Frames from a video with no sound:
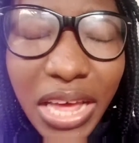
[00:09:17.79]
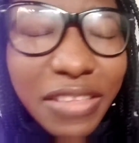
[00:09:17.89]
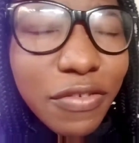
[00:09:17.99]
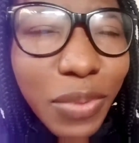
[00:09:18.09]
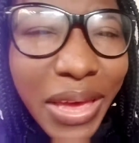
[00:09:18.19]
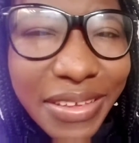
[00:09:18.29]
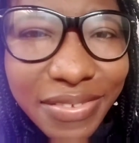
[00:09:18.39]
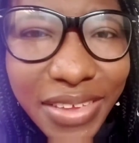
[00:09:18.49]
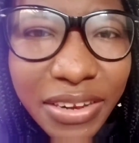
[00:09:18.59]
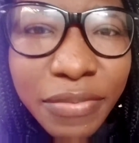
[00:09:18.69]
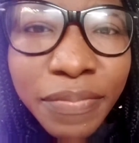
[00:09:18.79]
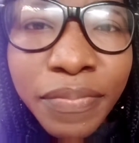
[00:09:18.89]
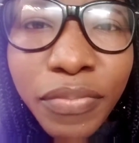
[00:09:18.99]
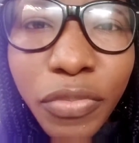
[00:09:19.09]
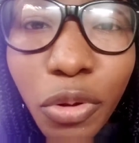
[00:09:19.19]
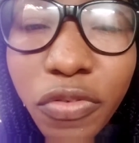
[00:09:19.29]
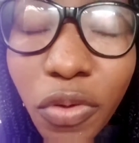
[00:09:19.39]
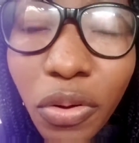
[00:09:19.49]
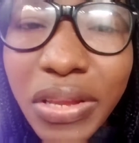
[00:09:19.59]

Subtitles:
That is why I said those